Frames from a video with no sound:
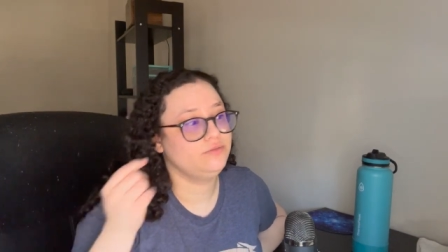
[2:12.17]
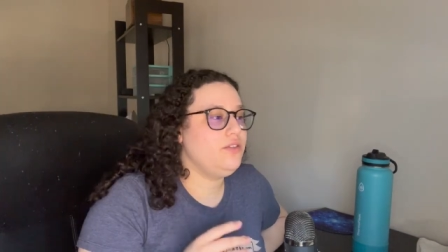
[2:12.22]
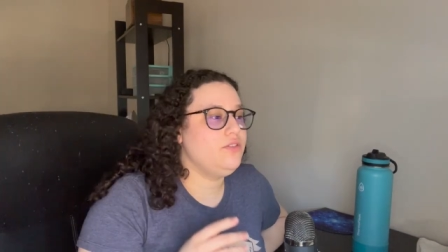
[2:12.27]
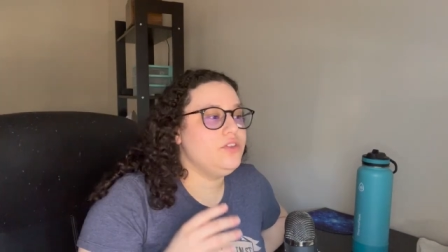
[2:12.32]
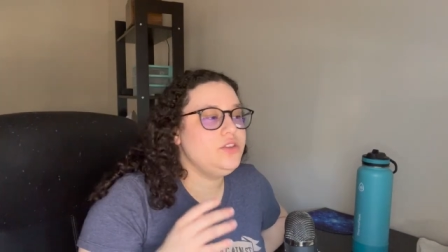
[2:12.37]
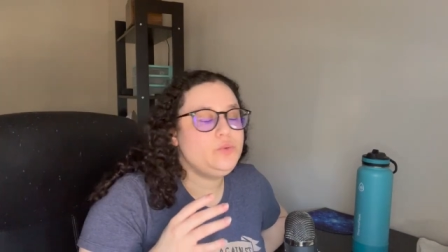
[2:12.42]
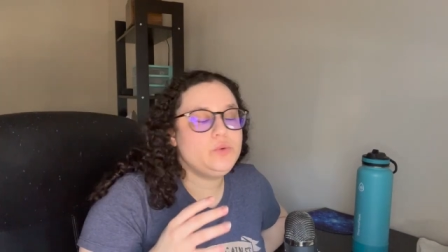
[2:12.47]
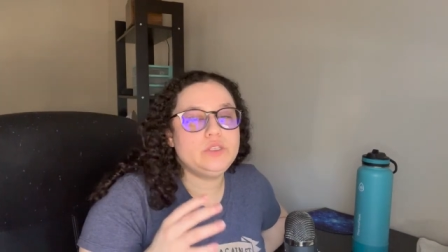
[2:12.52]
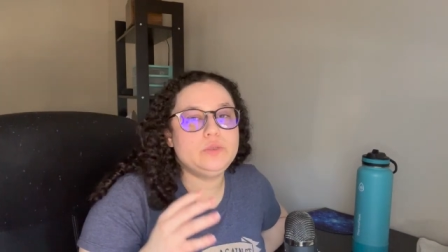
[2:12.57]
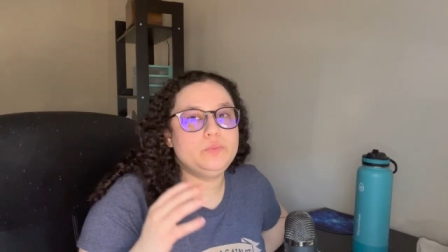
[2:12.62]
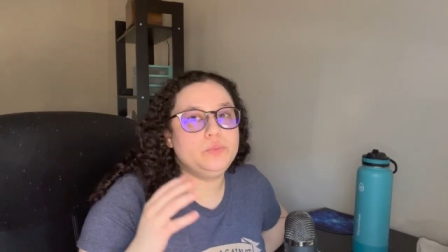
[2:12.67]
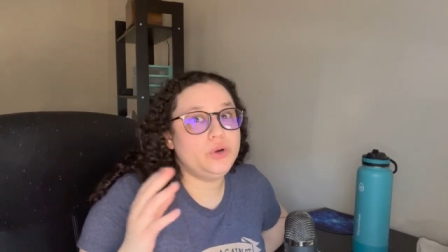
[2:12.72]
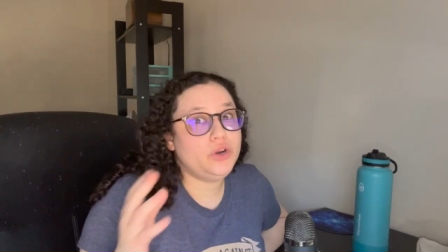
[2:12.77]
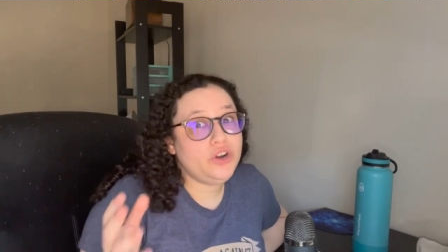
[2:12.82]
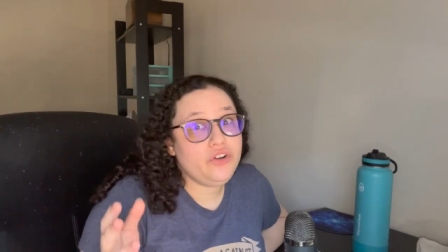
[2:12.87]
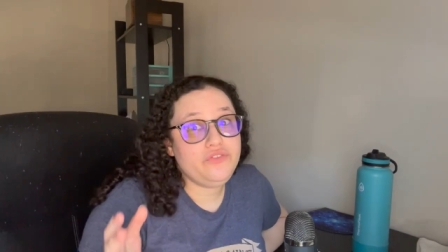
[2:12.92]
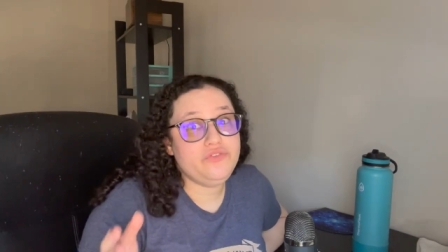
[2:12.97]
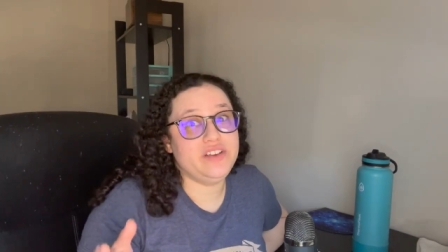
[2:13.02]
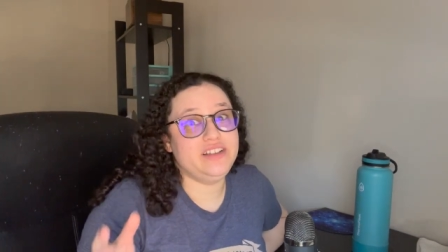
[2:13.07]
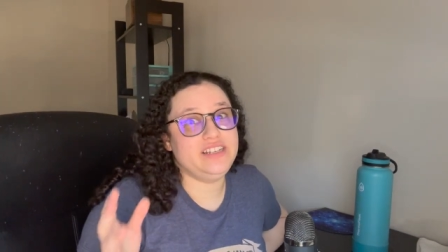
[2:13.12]
This was
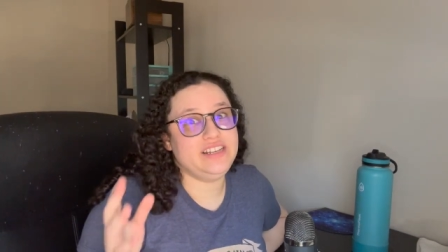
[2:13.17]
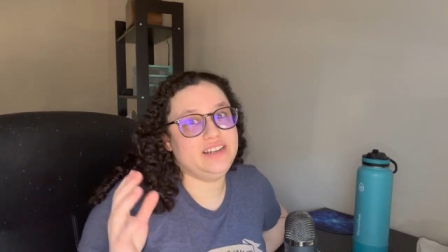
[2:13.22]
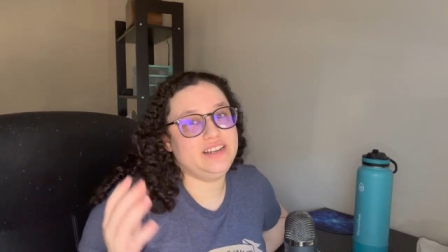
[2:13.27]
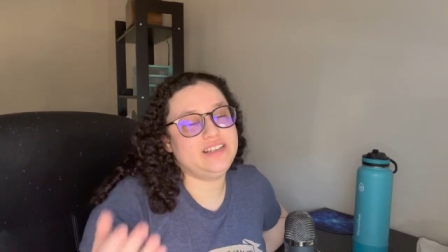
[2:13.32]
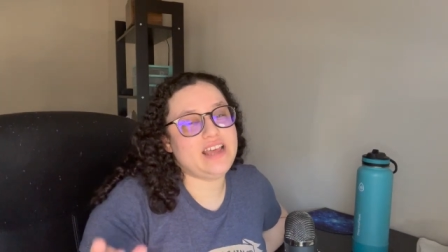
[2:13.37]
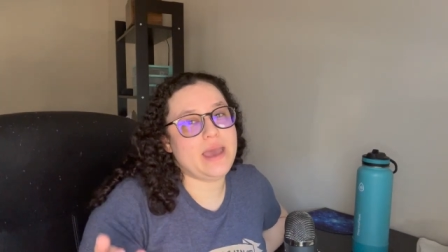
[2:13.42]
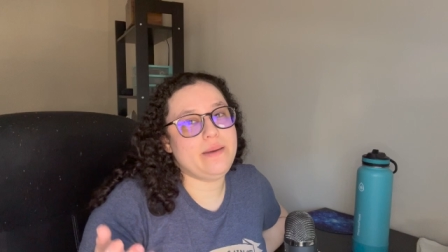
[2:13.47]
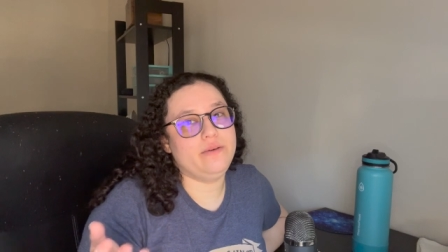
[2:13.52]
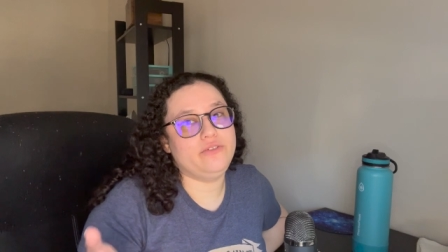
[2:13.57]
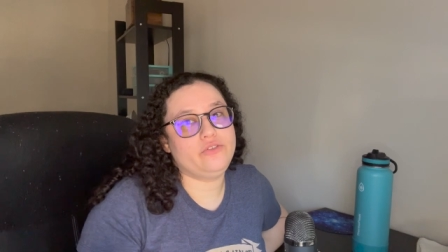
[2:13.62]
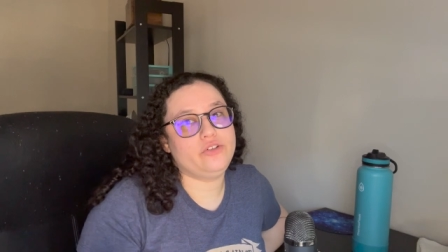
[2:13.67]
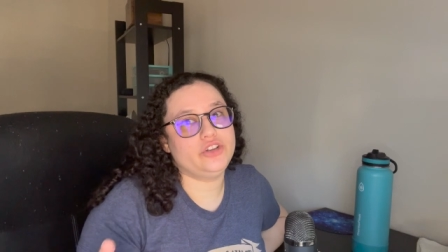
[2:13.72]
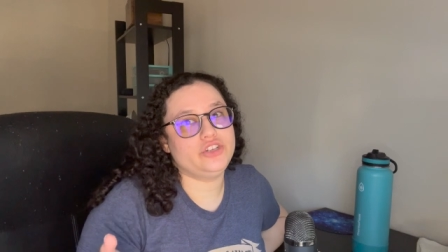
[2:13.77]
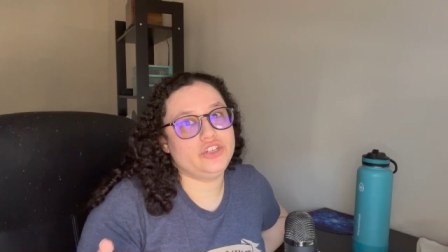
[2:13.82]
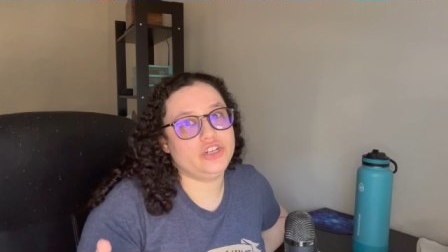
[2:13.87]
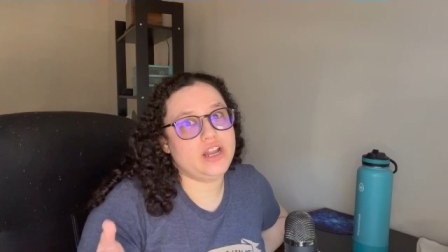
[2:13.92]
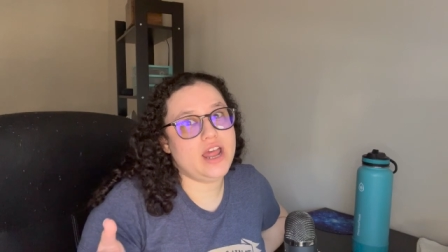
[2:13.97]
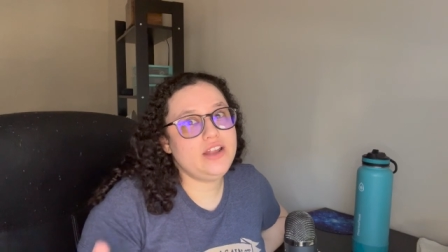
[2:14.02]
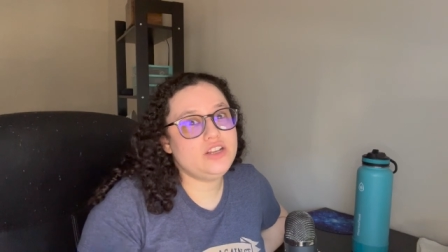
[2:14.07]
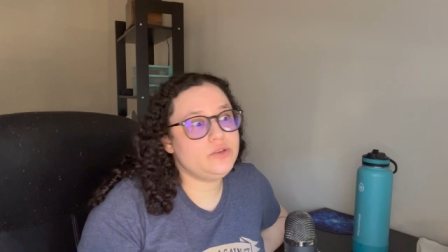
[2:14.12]
perfect in a time of
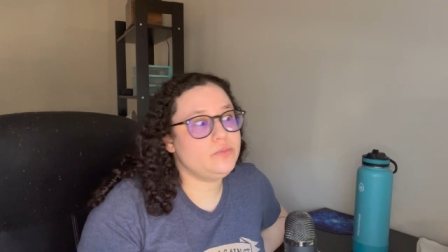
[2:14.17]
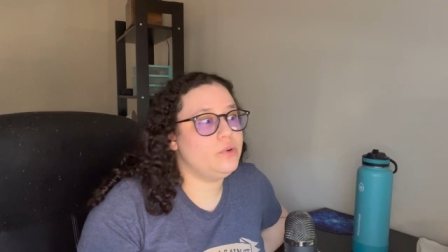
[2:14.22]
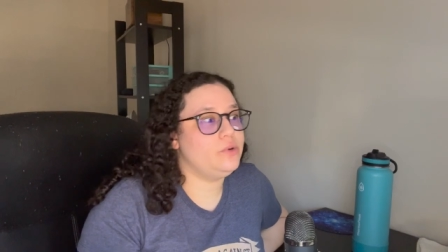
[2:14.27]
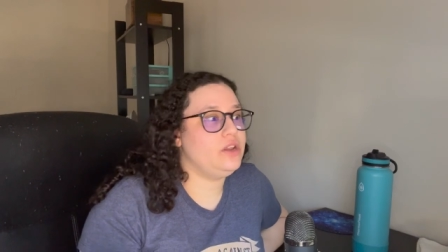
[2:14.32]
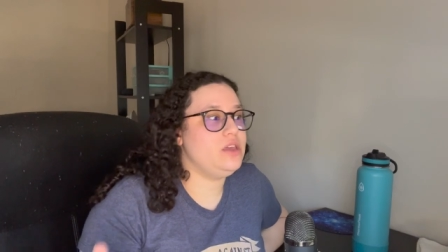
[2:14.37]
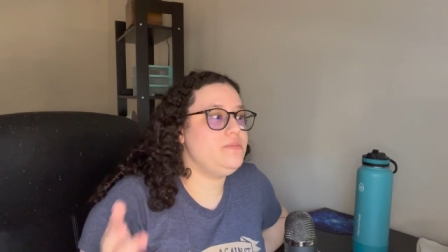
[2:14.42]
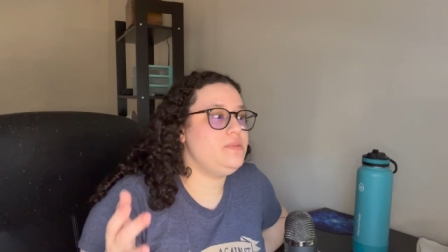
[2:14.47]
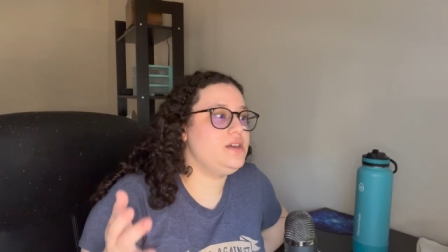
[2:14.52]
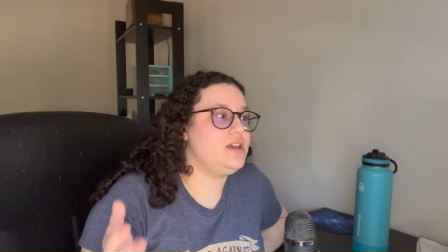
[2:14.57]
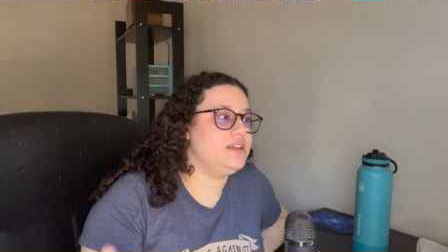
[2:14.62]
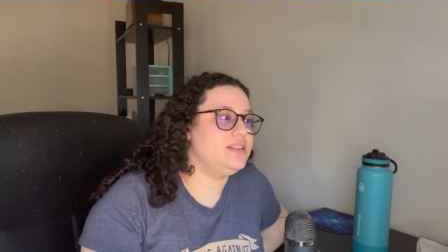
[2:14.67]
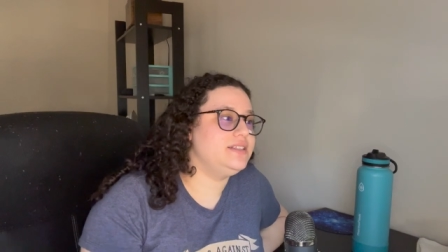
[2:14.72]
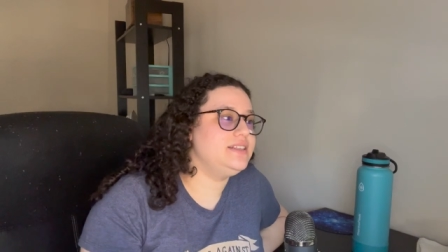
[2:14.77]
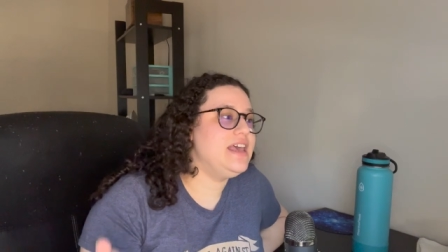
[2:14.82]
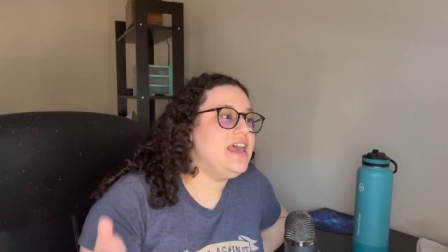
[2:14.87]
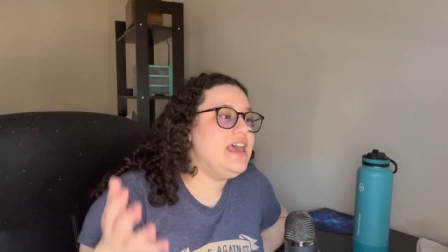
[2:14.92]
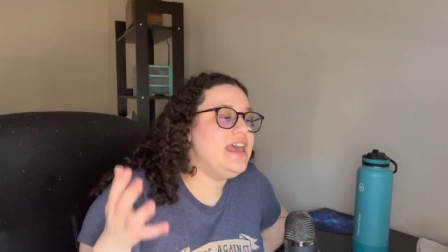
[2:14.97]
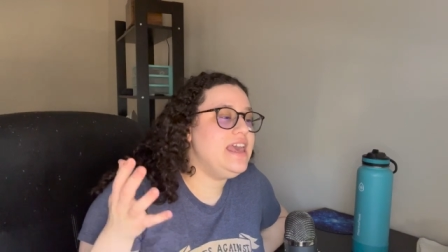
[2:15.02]
Christian hegemony because